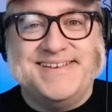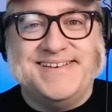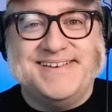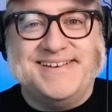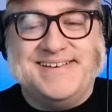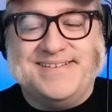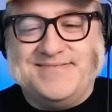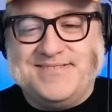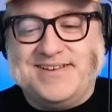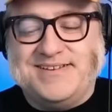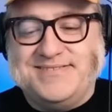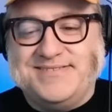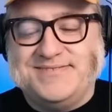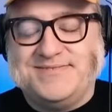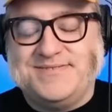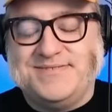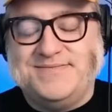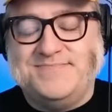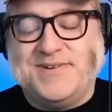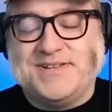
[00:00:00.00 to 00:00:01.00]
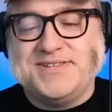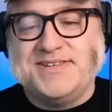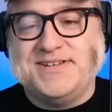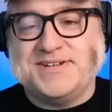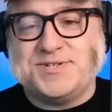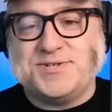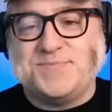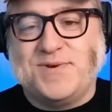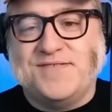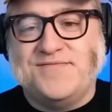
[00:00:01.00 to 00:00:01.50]
Uh, right.
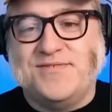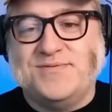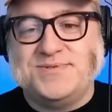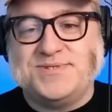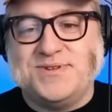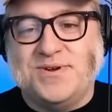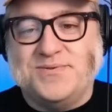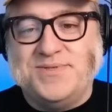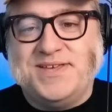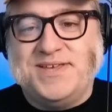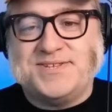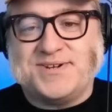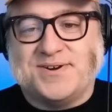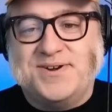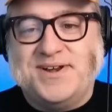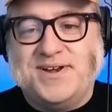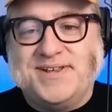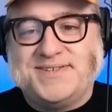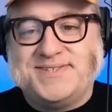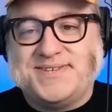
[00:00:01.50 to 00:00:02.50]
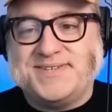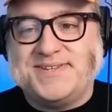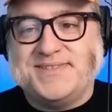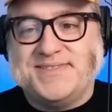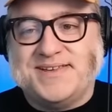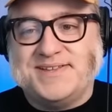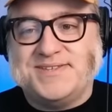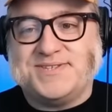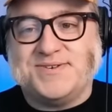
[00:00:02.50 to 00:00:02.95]
Multi-touch smartphones only started existing then.